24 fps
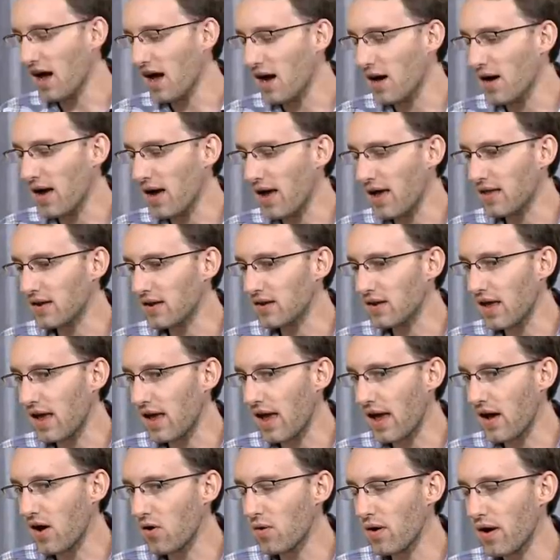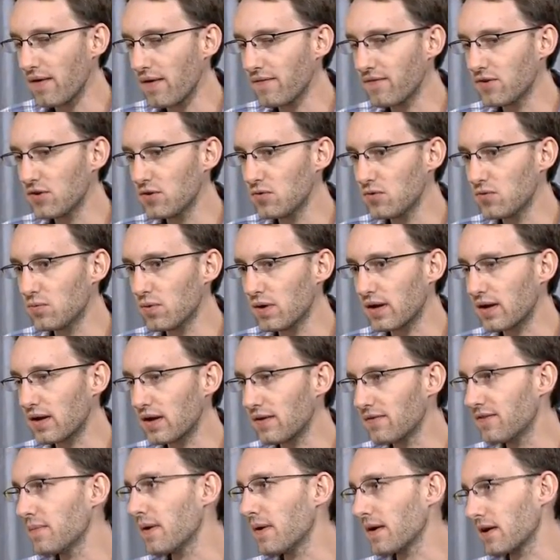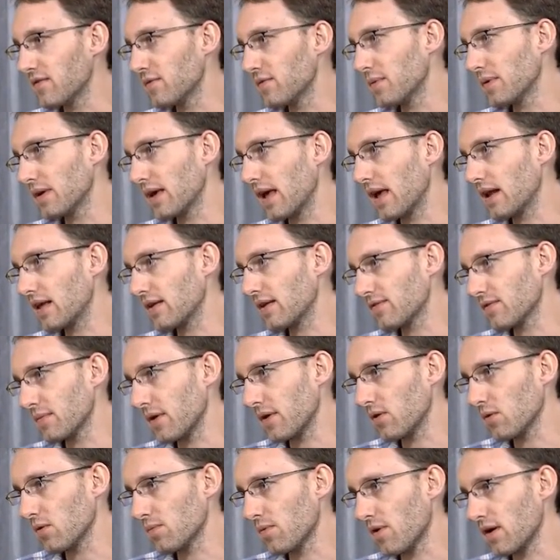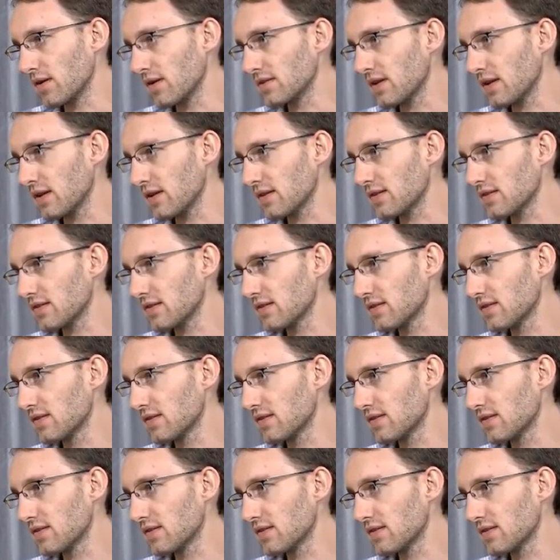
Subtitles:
And what kind of feedback have you been getting from that whole process?